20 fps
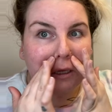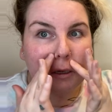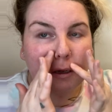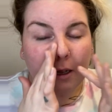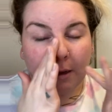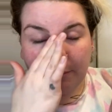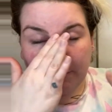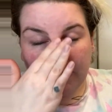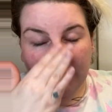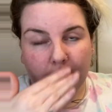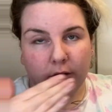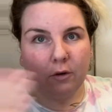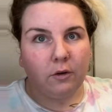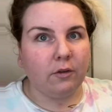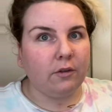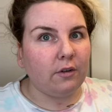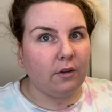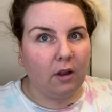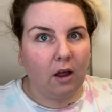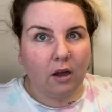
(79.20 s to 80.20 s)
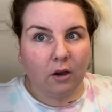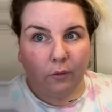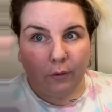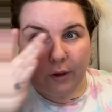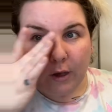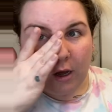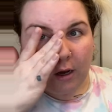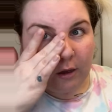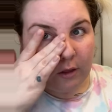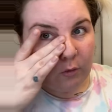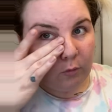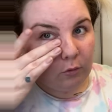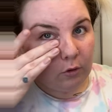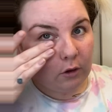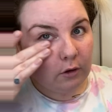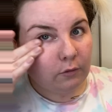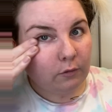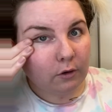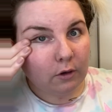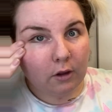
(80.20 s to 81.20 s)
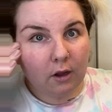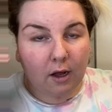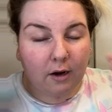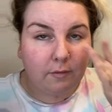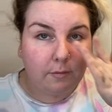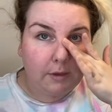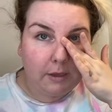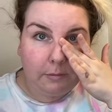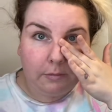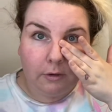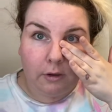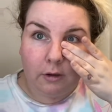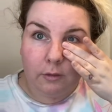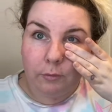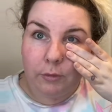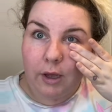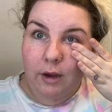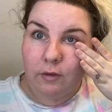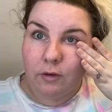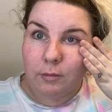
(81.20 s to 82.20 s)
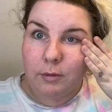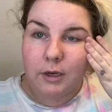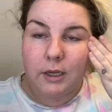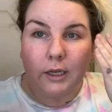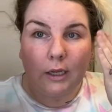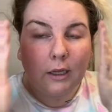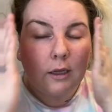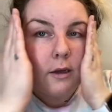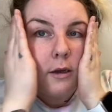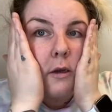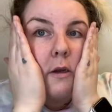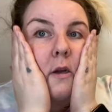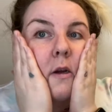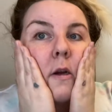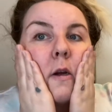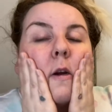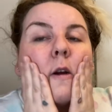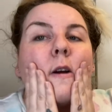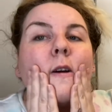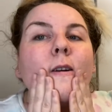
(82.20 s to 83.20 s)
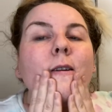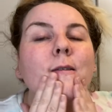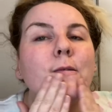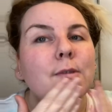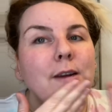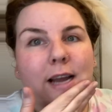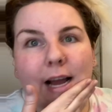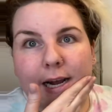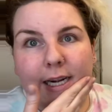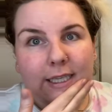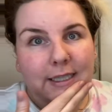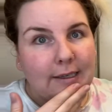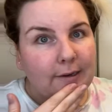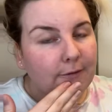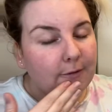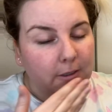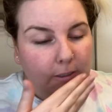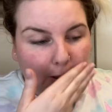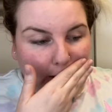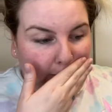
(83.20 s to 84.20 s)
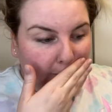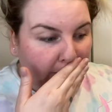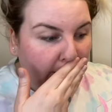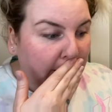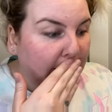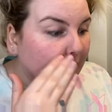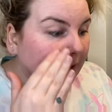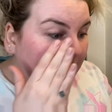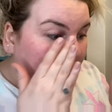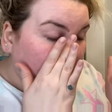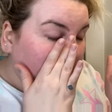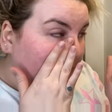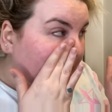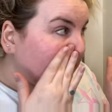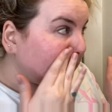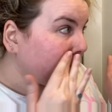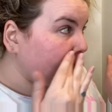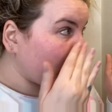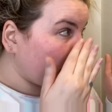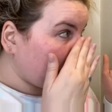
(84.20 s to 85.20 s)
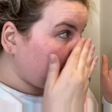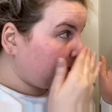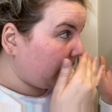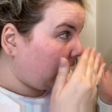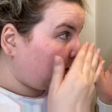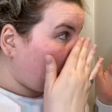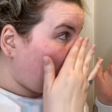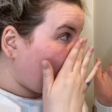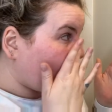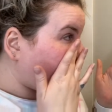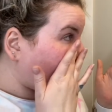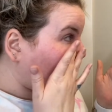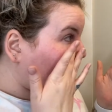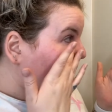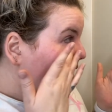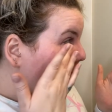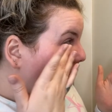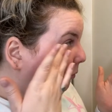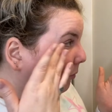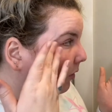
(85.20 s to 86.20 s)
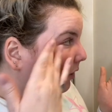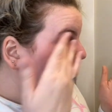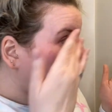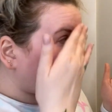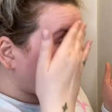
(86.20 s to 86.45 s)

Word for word: I mean, I know there's a lot going on in the world for a lot of people I and mean, everybody reacts differently, but anyways, it's just been a lot the last four months.